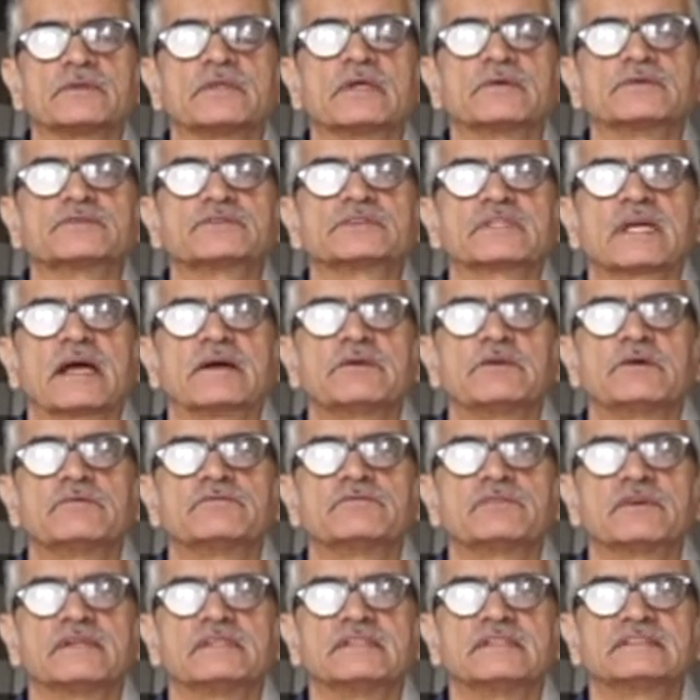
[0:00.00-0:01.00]
those kind
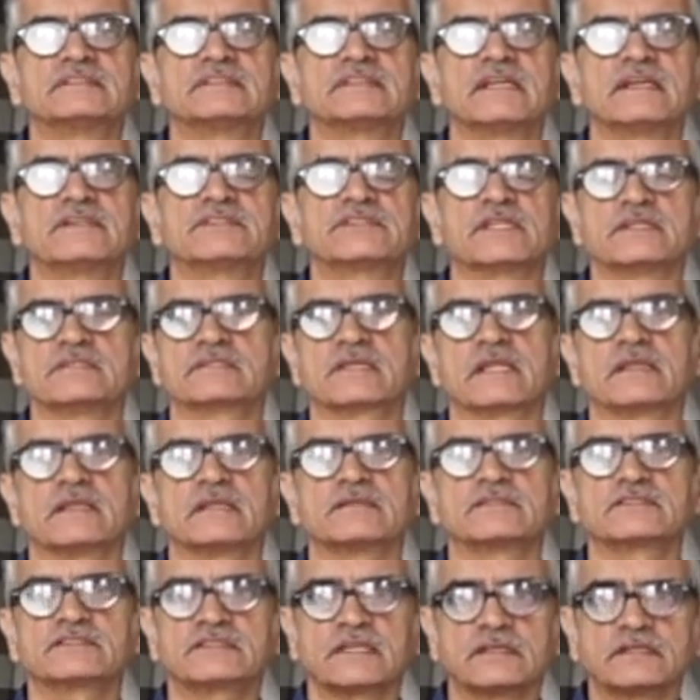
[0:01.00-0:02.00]
of distinctions
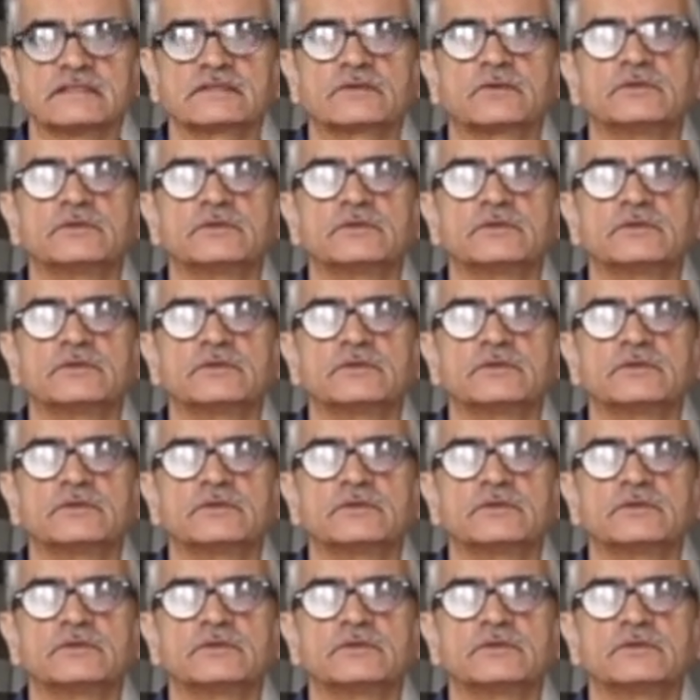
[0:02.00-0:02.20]
and still